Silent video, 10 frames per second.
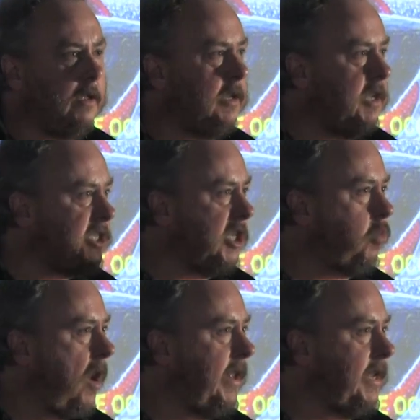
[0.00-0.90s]
This is
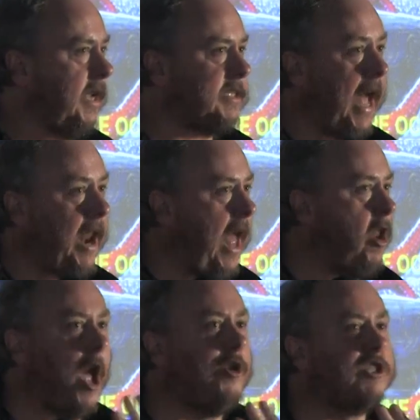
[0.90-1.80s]
what it is. And
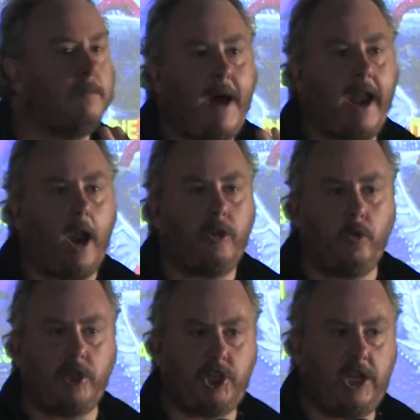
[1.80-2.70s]
it doesn't matter. To
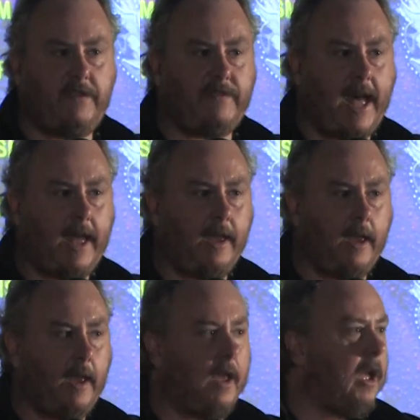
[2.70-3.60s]
achieve that,
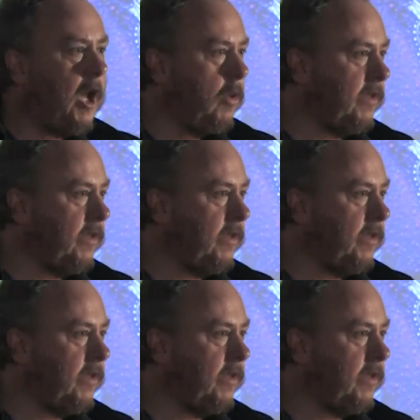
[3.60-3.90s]
I will